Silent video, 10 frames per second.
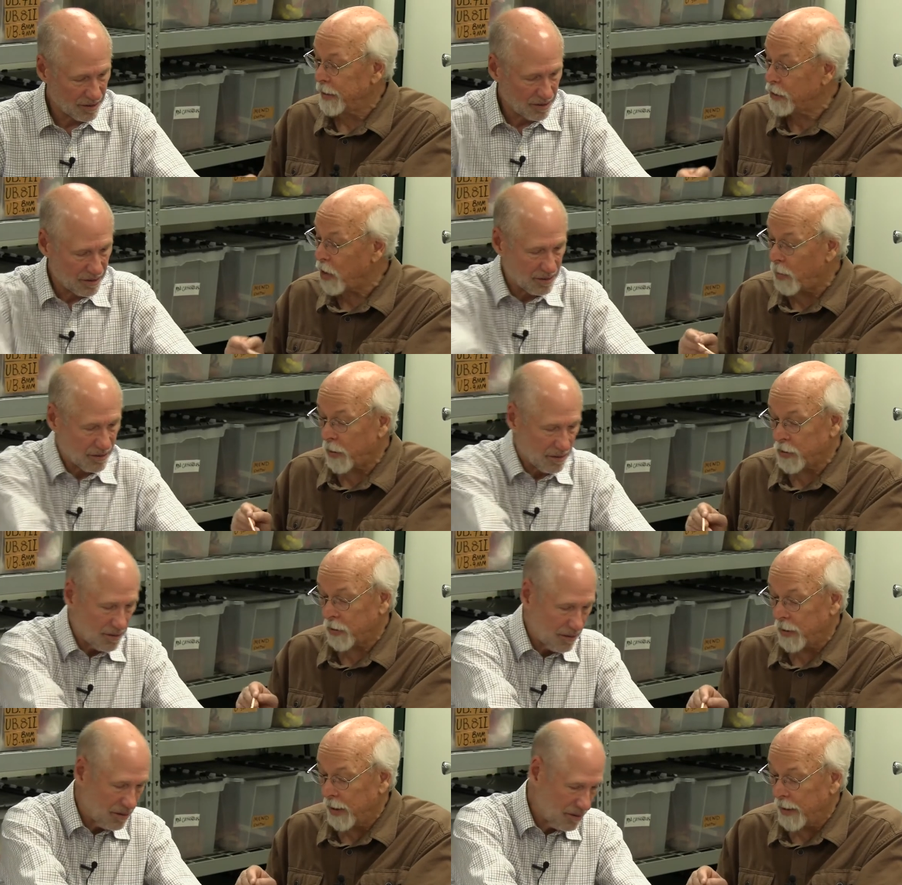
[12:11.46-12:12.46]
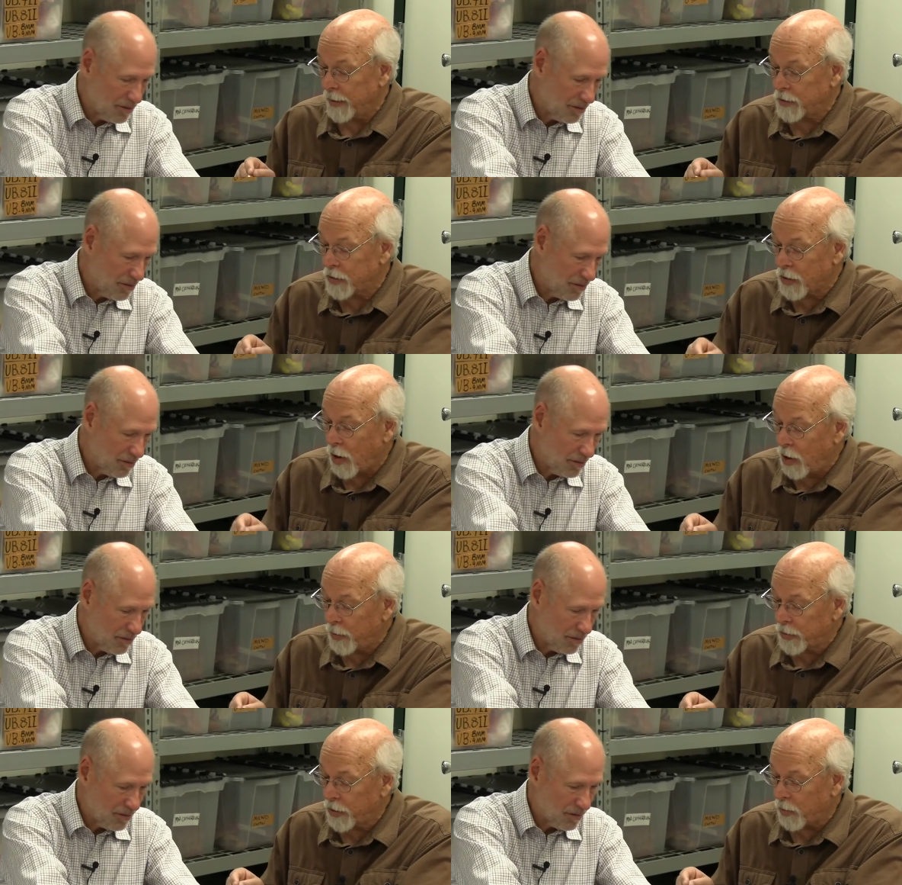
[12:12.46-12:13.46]
Speaker 1: This is almost this is
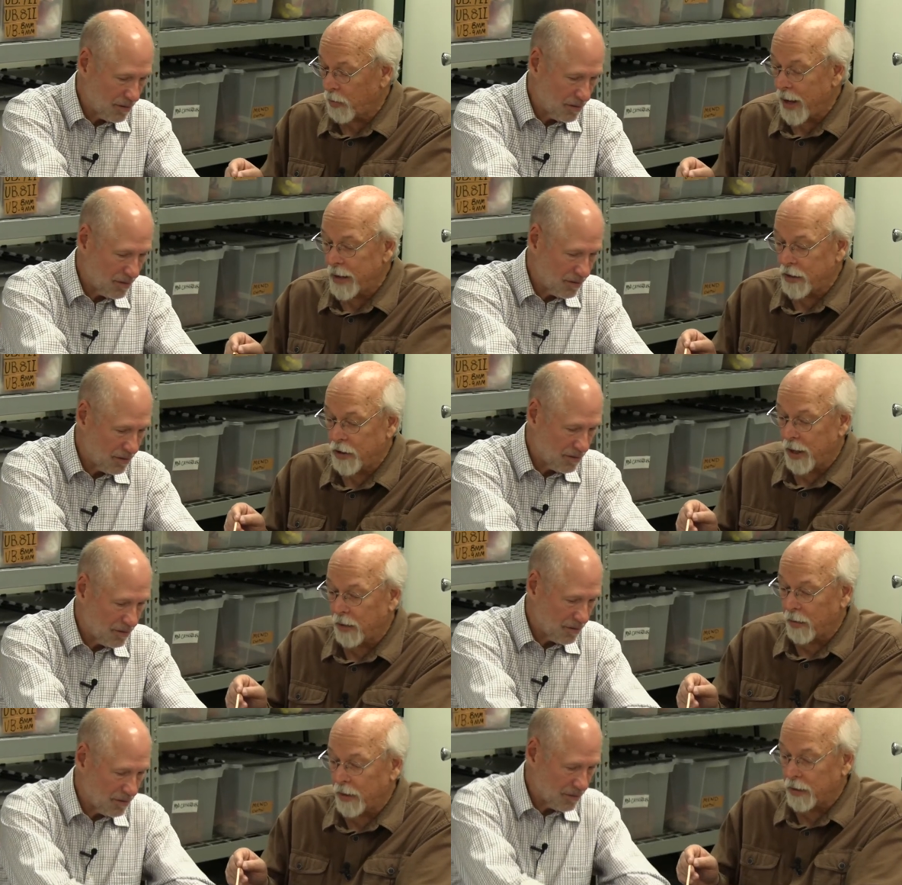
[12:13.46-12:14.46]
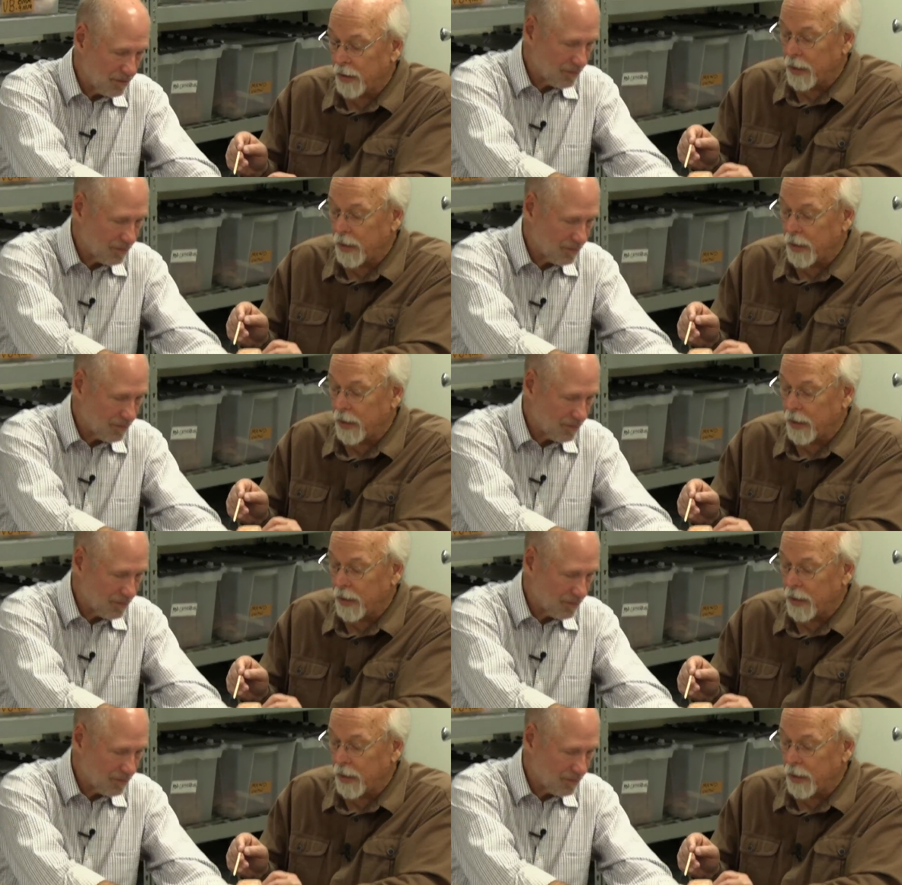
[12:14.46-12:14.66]
almost a reddish decoration,